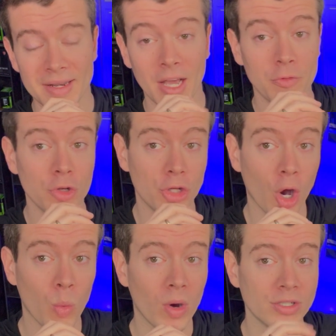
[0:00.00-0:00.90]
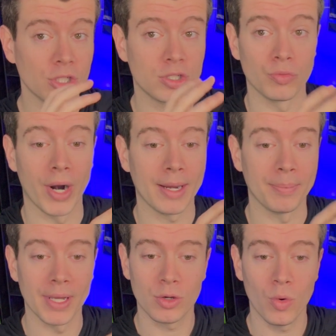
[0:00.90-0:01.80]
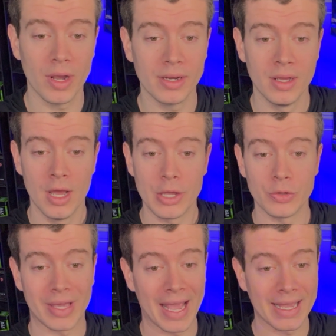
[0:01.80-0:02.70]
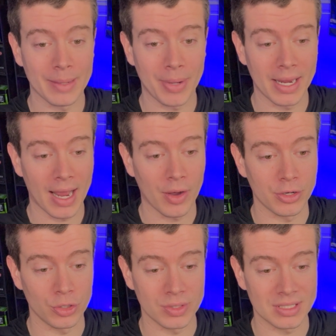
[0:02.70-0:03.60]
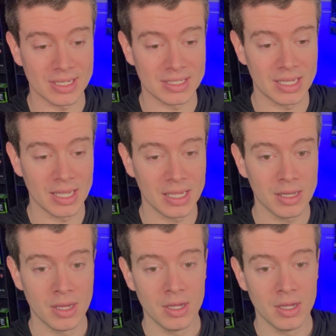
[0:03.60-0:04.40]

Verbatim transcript: Now, if you don't want just direct Bitcoin, you can get paid out in U S D T.